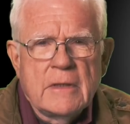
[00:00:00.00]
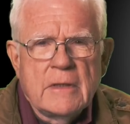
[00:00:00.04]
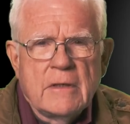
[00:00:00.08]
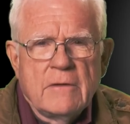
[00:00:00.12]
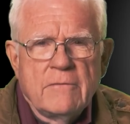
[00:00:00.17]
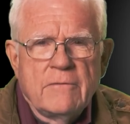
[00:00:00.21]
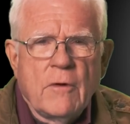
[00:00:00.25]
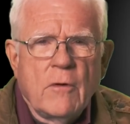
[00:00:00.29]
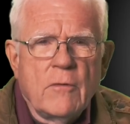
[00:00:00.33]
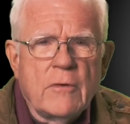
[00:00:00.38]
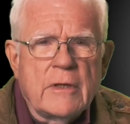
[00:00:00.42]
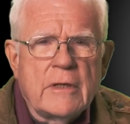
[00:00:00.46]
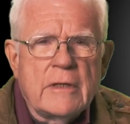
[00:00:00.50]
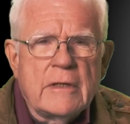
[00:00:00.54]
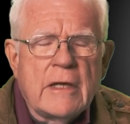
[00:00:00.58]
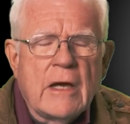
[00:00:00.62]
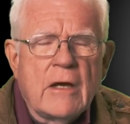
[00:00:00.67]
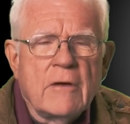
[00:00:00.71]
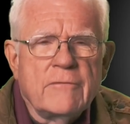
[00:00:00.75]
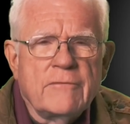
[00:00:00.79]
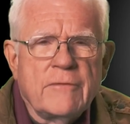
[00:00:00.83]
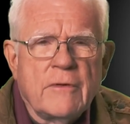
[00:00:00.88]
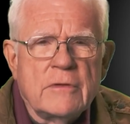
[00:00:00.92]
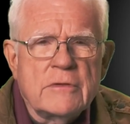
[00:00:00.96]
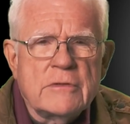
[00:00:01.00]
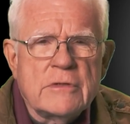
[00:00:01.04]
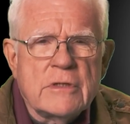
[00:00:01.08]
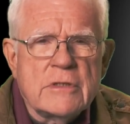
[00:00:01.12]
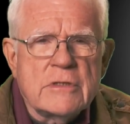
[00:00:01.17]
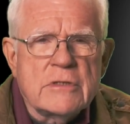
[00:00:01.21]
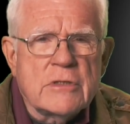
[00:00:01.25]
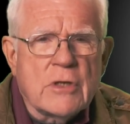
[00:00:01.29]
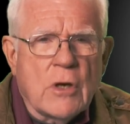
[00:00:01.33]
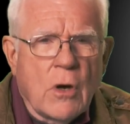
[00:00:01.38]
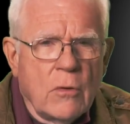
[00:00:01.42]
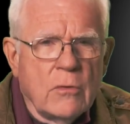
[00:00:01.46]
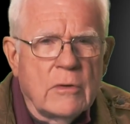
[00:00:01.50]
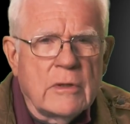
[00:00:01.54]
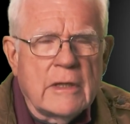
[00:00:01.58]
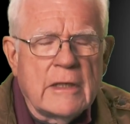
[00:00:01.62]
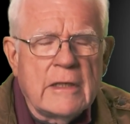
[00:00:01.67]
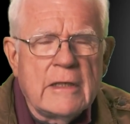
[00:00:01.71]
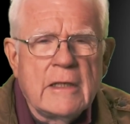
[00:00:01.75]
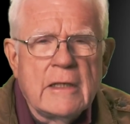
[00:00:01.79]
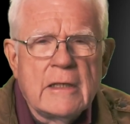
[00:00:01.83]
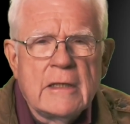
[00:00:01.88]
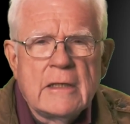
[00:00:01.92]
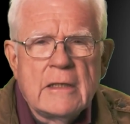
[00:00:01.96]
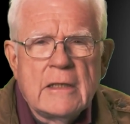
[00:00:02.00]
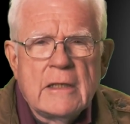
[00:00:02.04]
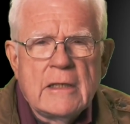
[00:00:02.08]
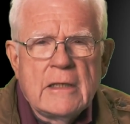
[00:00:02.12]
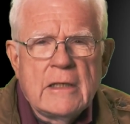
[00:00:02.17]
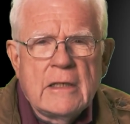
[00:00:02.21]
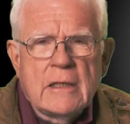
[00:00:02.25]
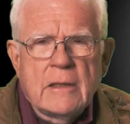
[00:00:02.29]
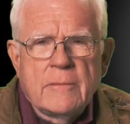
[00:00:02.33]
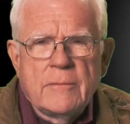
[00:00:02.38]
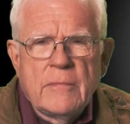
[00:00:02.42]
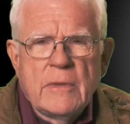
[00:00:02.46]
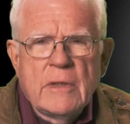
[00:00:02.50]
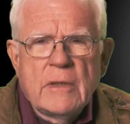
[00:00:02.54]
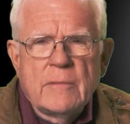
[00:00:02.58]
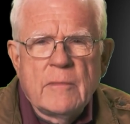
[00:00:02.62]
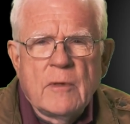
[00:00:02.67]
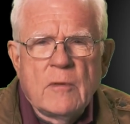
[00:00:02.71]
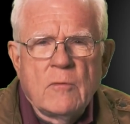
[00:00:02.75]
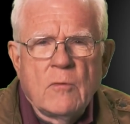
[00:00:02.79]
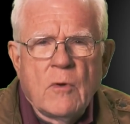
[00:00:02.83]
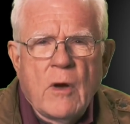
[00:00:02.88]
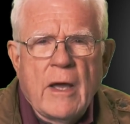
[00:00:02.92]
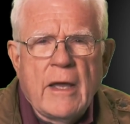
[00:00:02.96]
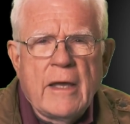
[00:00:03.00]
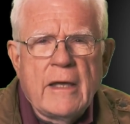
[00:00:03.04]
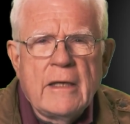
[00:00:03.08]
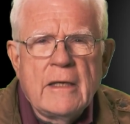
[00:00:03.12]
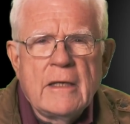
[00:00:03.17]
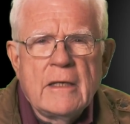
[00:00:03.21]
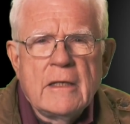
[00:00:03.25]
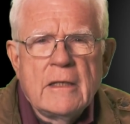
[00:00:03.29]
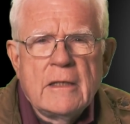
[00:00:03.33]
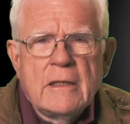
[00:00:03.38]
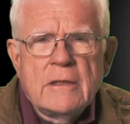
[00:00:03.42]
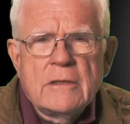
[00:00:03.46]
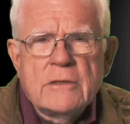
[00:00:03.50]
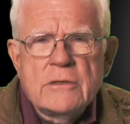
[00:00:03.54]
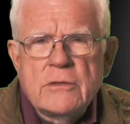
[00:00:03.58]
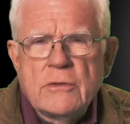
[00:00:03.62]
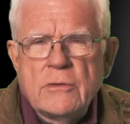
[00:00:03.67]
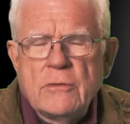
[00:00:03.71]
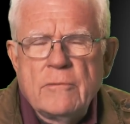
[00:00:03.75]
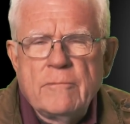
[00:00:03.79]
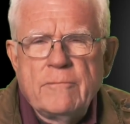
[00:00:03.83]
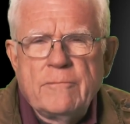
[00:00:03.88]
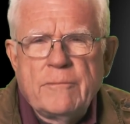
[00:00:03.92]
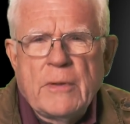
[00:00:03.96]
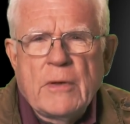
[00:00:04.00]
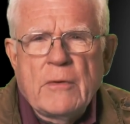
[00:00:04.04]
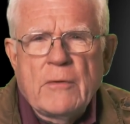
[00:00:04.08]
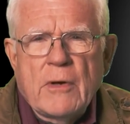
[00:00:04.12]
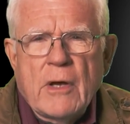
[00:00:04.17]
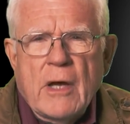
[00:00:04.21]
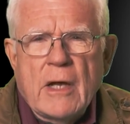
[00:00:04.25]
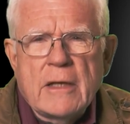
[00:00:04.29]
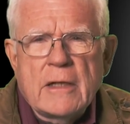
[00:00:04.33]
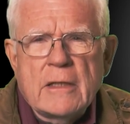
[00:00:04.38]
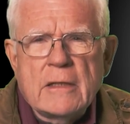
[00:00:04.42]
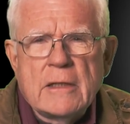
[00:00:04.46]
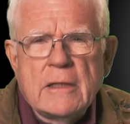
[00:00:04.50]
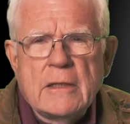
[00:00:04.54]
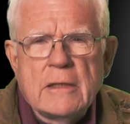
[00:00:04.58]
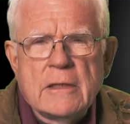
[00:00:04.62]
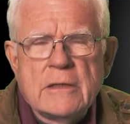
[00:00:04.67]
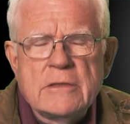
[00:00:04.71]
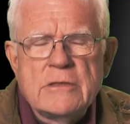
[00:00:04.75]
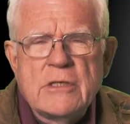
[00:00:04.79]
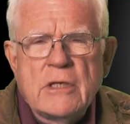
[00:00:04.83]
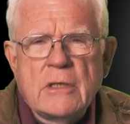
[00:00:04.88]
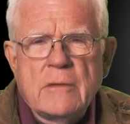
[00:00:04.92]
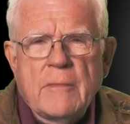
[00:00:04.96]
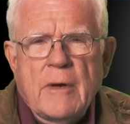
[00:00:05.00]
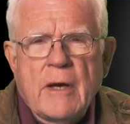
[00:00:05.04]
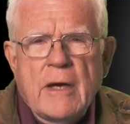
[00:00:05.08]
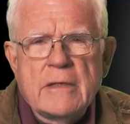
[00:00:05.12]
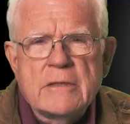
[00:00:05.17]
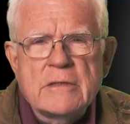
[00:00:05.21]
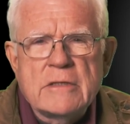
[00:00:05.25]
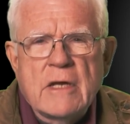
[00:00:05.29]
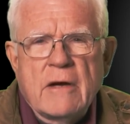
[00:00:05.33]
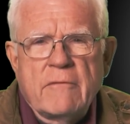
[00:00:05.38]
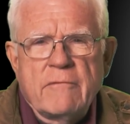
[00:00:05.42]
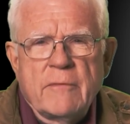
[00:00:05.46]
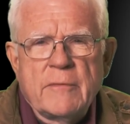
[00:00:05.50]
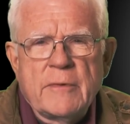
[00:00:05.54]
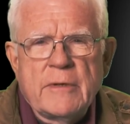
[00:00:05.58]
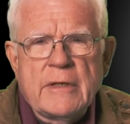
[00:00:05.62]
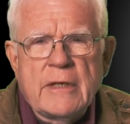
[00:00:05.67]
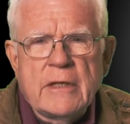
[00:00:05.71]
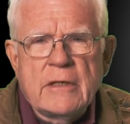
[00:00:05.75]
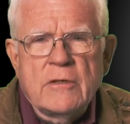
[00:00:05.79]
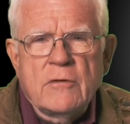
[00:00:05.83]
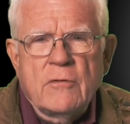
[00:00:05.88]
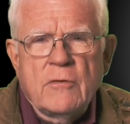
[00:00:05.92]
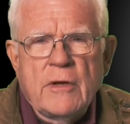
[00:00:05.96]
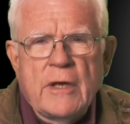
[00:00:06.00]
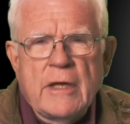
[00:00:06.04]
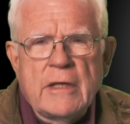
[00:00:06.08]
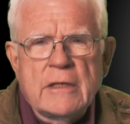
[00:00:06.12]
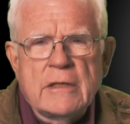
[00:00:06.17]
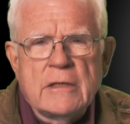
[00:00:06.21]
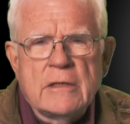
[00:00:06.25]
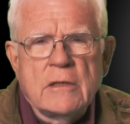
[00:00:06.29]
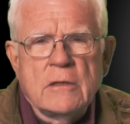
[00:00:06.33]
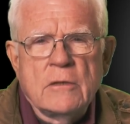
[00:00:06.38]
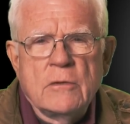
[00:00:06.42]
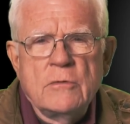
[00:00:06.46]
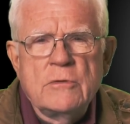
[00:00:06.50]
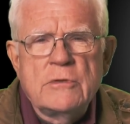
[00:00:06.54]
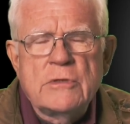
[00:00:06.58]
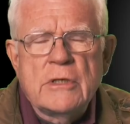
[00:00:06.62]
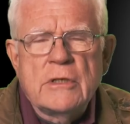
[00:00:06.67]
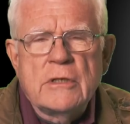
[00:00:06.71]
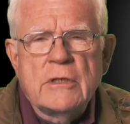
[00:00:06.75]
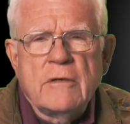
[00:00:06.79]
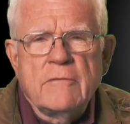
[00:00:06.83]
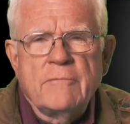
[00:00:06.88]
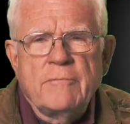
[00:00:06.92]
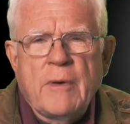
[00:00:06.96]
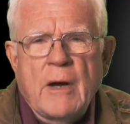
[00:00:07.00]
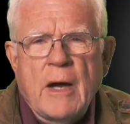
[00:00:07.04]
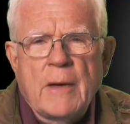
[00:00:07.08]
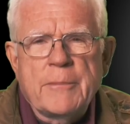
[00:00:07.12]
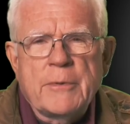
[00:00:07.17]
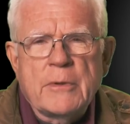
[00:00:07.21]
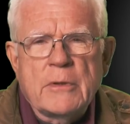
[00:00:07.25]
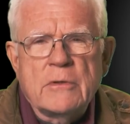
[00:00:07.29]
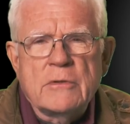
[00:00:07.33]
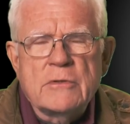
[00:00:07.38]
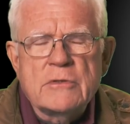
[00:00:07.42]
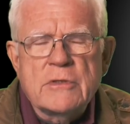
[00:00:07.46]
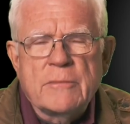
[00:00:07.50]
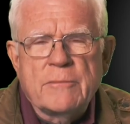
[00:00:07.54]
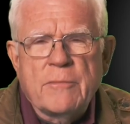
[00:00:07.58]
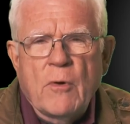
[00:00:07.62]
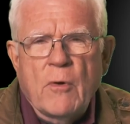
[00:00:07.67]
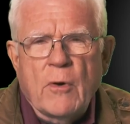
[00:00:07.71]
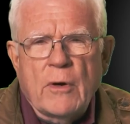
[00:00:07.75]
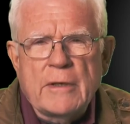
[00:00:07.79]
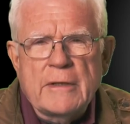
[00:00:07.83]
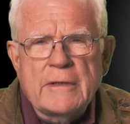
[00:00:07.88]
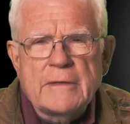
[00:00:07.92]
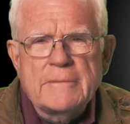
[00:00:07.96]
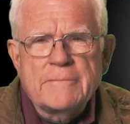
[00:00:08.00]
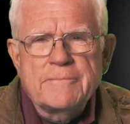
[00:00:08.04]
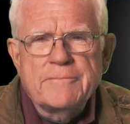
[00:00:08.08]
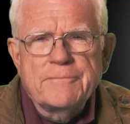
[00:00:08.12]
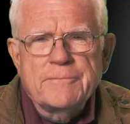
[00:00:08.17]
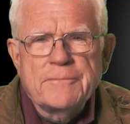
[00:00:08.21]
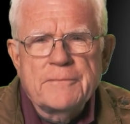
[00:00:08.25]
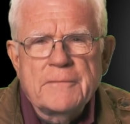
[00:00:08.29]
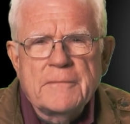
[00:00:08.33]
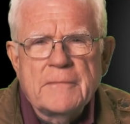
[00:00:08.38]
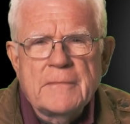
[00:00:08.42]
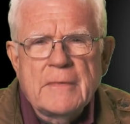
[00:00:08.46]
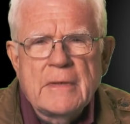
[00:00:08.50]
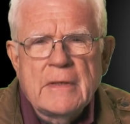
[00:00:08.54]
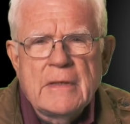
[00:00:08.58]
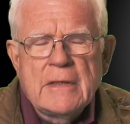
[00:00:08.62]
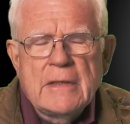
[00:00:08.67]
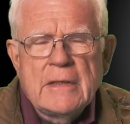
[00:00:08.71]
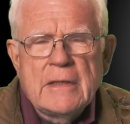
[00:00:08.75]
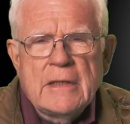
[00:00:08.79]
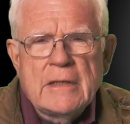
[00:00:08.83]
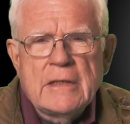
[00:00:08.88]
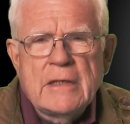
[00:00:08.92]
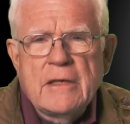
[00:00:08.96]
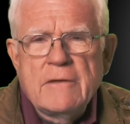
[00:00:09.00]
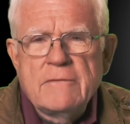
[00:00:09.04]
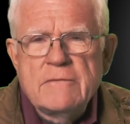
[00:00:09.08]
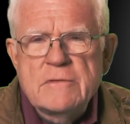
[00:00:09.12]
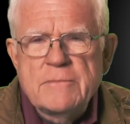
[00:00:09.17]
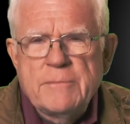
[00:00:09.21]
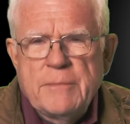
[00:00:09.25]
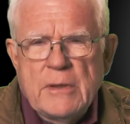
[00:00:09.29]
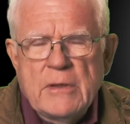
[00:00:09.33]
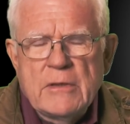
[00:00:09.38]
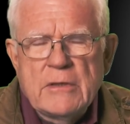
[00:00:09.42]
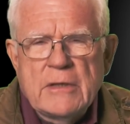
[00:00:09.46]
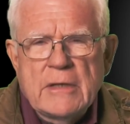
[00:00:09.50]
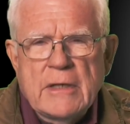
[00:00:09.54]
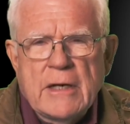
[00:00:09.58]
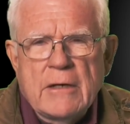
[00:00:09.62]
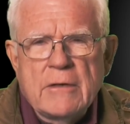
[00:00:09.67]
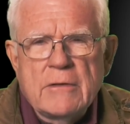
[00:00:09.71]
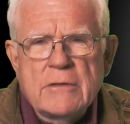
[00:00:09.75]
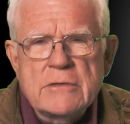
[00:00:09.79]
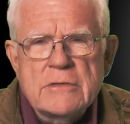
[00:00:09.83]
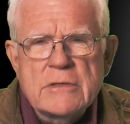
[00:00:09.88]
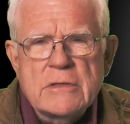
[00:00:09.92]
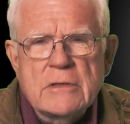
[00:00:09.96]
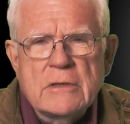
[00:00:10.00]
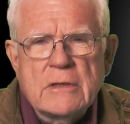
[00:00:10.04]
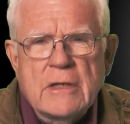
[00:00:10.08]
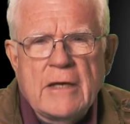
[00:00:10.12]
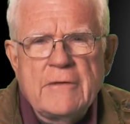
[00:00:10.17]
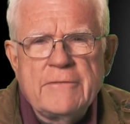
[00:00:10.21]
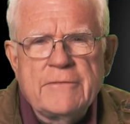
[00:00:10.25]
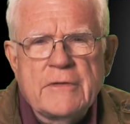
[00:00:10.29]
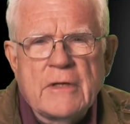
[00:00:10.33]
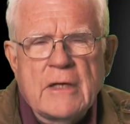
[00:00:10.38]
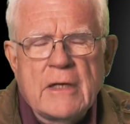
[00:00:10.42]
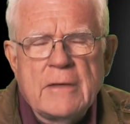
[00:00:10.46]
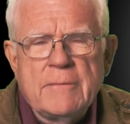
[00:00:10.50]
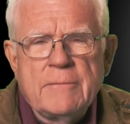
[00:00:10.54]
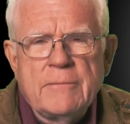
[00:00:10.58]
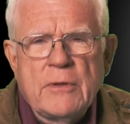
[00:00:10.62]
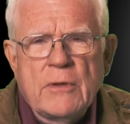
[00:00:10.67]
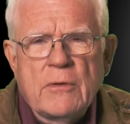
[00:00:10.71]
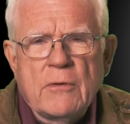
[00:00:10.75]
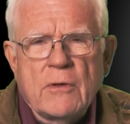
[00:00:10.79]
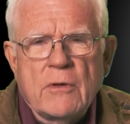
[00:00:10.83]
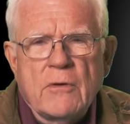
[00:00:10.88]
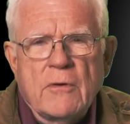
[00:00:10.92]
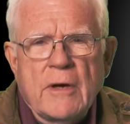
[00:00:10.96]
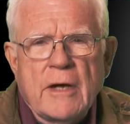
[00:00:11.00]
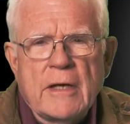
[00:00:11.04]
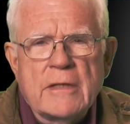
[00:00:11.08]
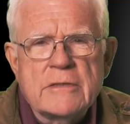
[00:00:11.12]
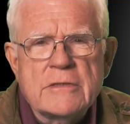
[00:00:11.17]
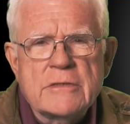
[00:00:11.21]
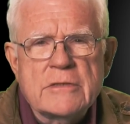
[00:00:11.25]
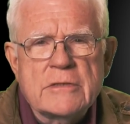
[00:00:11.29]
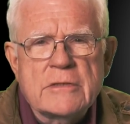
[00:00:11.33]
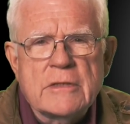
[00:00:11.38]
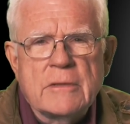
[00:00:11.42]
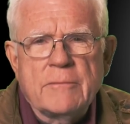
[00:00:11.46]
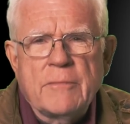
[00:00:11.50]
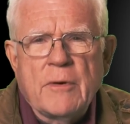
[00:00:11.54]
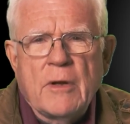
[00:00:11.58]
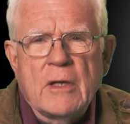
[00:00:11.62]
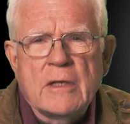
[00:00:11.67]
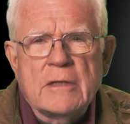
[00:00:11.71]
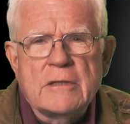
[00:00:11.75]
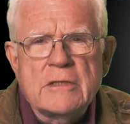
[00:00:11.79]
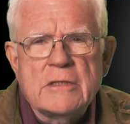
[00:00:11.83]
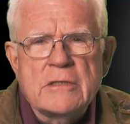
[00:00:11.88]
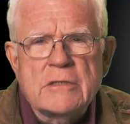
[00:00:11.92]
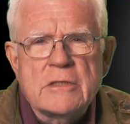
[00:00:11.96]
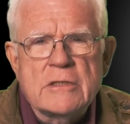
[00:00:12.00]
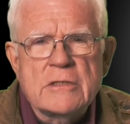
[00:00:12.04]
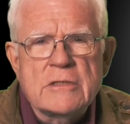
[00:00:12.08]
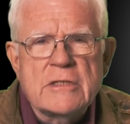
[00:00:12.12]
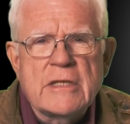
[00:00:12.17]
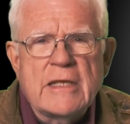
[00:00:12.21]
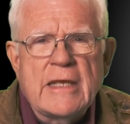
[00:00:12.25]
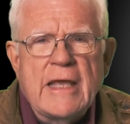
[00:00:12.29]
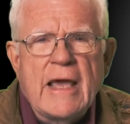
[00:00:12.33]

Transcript: Voting now functions only in a minimal way to periodically legitimize government and create an illusion of popular support. It gives billionaires, lifetime bureaucrats, and politicians the